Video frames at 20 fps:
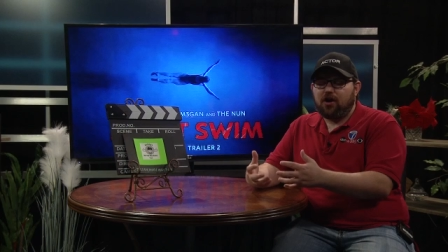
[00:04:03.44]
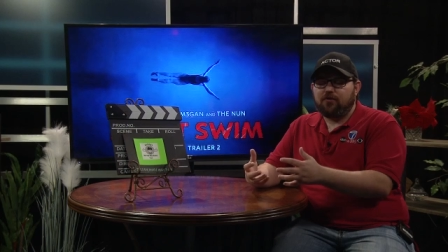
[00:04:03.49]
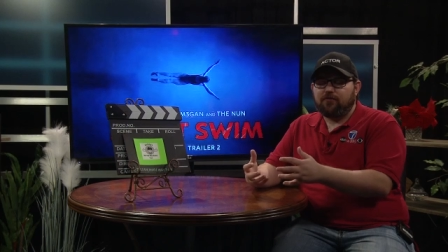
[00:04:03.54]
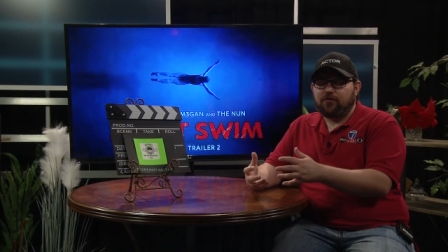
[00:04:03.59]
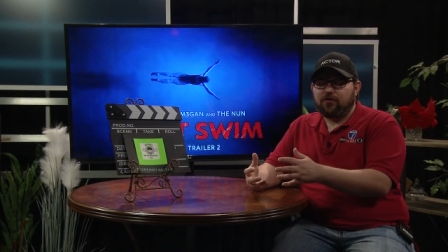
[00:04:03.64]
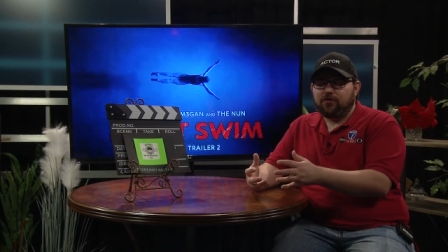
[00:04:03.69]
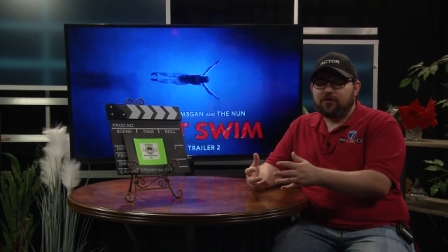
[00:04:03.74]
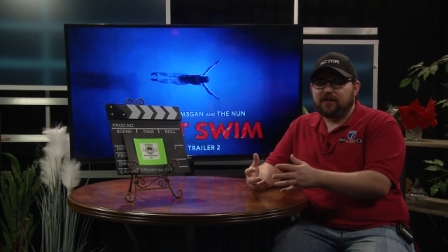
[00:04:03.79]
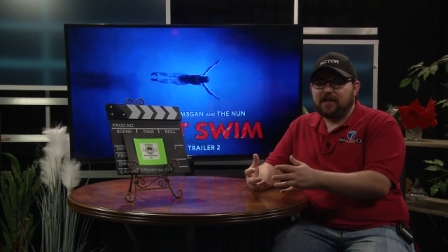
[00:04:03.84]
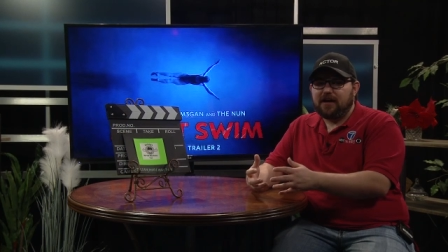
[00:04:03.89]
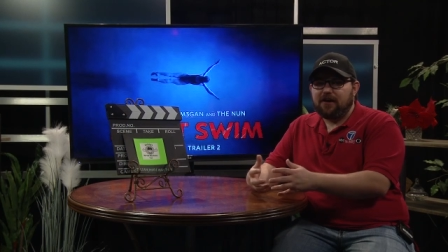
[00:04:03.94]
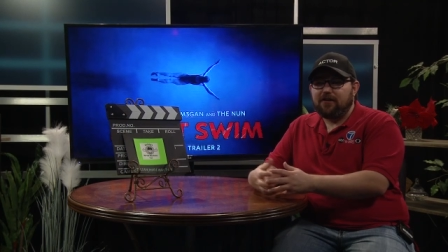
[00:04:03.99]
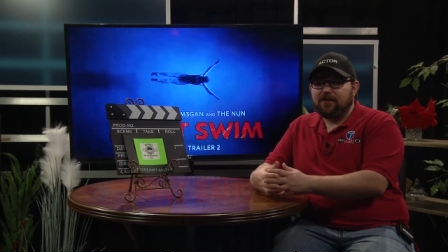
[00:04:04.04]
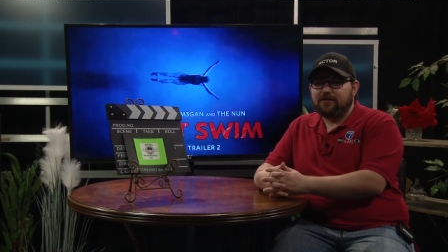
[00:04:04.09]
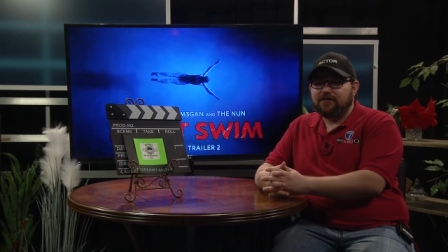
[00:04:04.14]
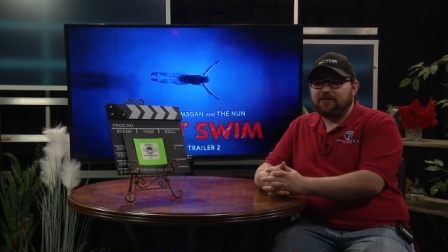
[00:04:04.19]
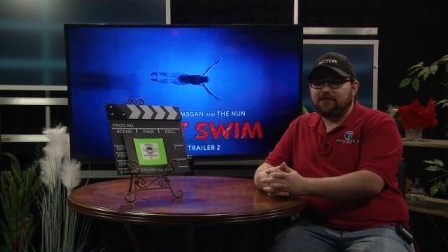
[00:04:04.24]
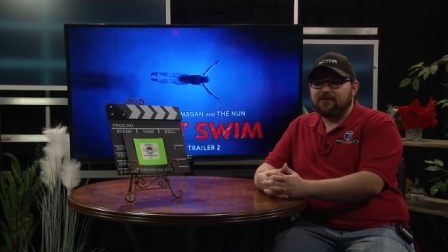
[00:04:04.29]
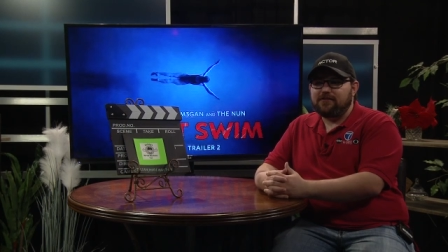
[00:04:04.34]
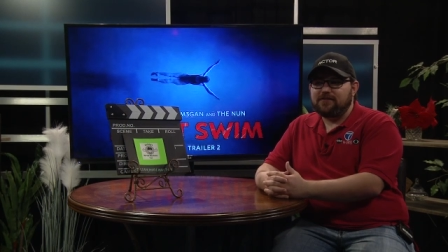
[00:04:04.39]
horror
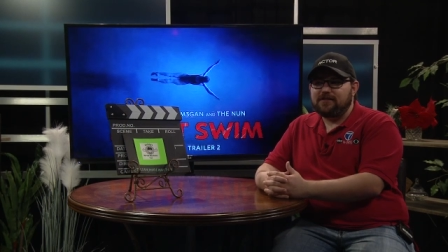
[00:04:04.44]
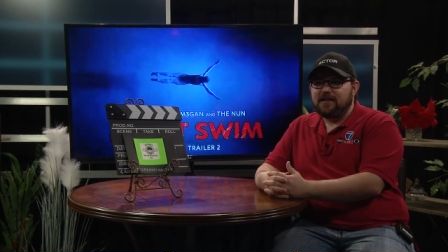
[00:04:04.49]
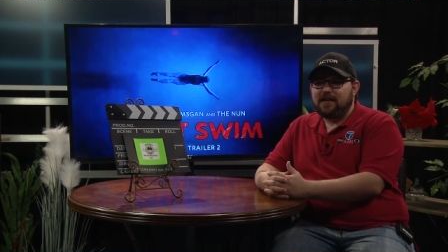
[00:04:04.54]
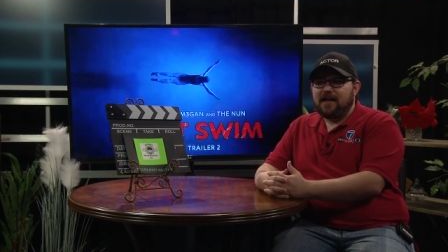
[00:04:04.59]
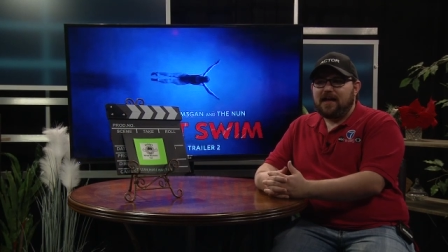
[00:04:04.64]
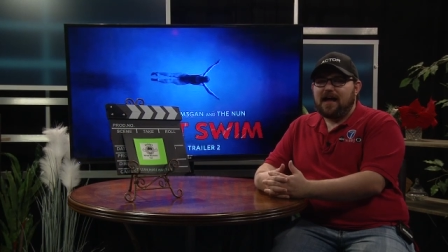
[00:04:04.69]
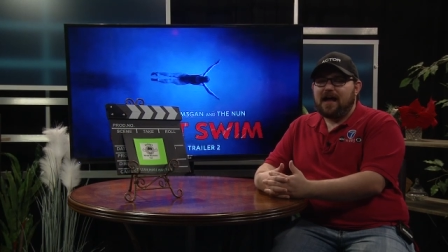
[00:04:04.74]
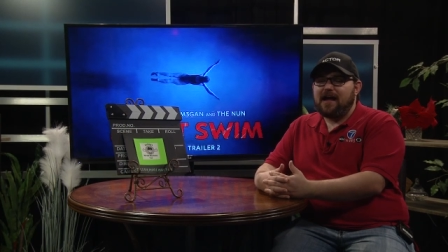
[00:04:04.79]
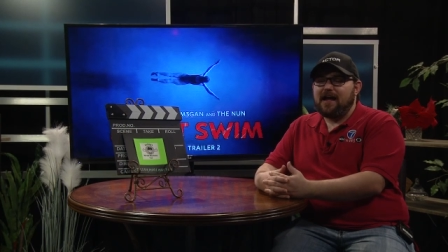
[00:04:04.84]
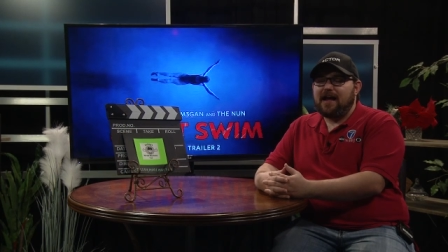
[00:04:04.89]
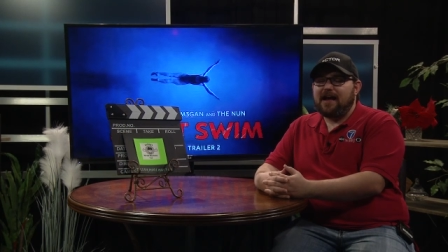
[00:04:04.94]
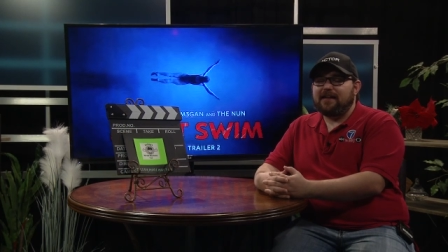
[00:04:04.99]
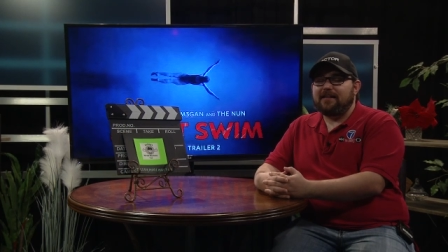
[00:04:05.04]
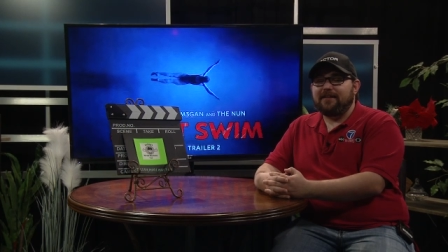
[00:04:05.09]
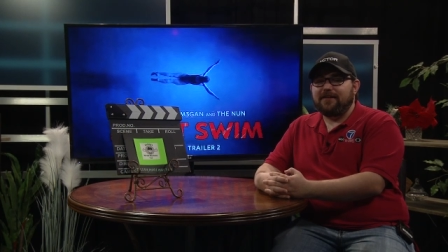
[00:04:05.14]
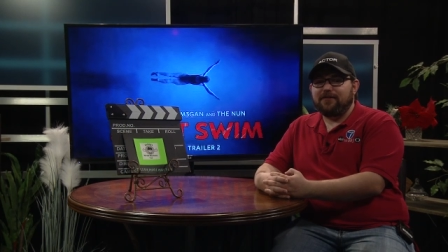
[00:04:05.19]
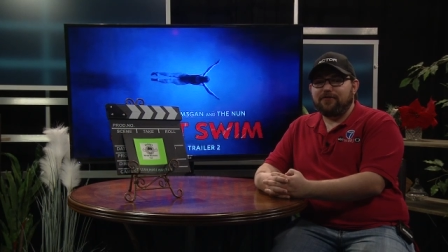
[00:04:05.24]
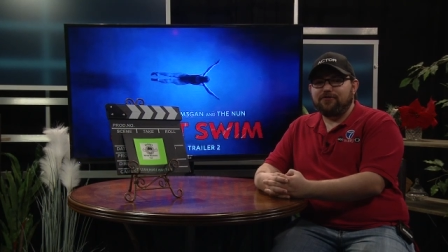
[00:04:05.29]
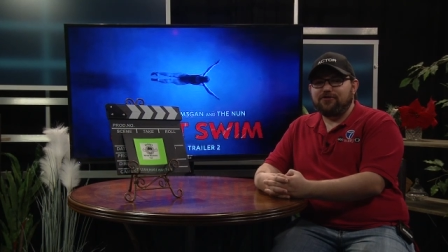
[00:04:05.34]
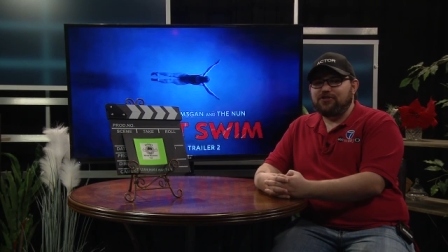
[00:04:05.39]
characters, I had
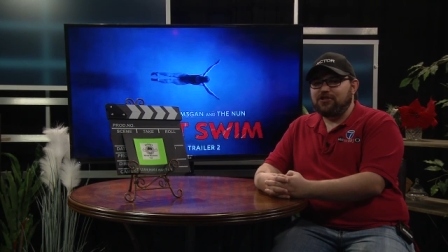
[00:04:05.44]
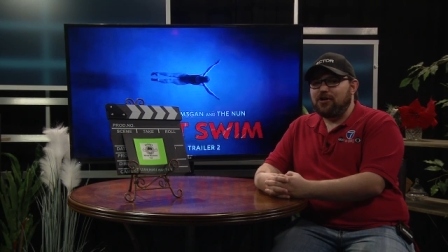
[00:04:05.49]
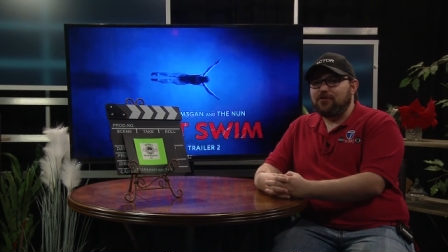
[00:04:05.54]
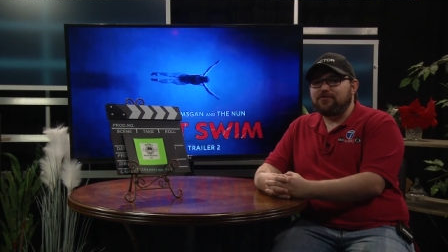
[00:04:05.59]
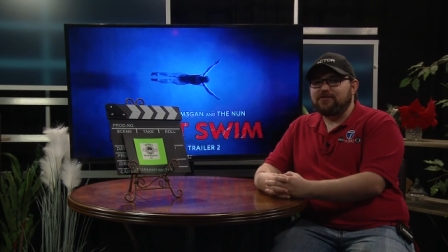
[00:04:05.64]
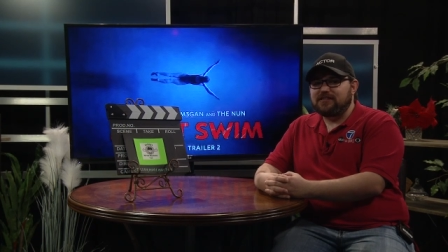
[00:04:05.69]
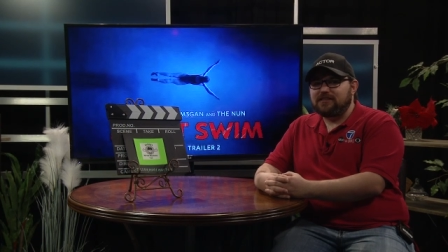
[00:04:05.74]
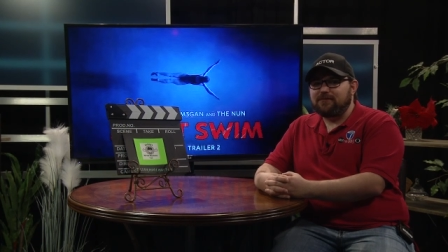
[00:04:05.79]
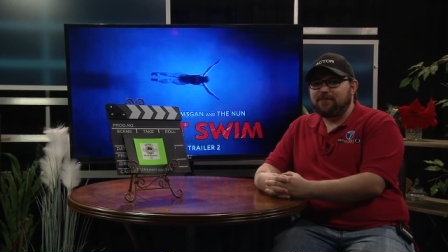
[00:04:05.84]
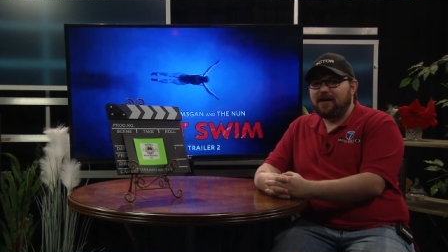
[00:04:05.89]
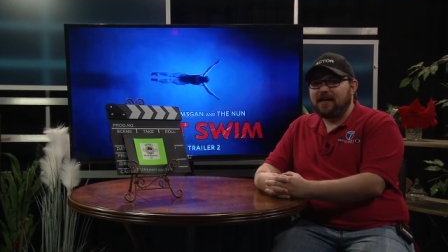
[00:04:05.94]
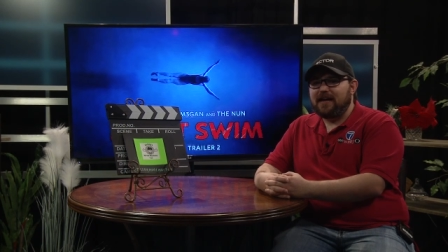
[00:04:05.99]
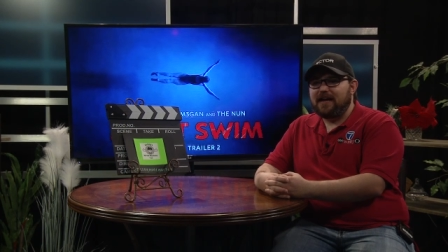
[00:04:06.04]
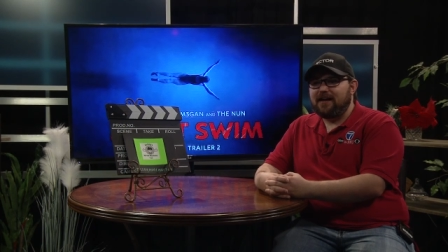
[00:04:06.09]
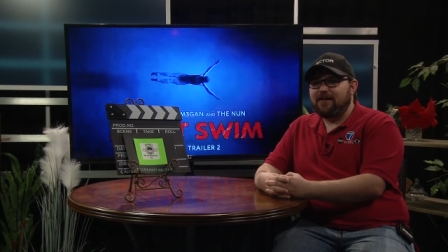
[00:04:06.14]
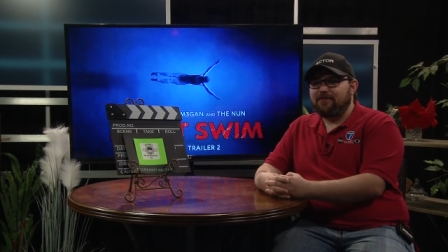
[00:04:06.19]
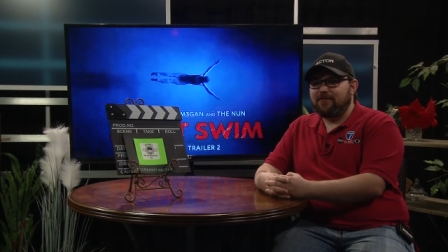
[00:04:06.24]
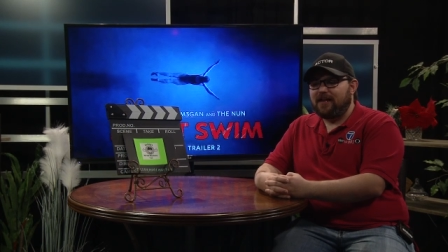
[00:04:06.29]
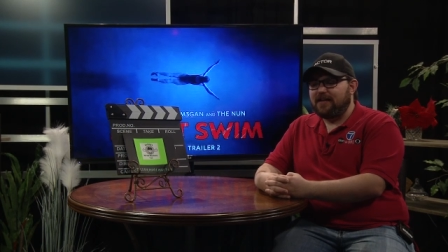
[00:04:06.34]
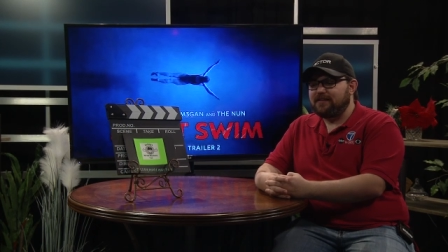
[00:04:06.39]
little jokes in my head.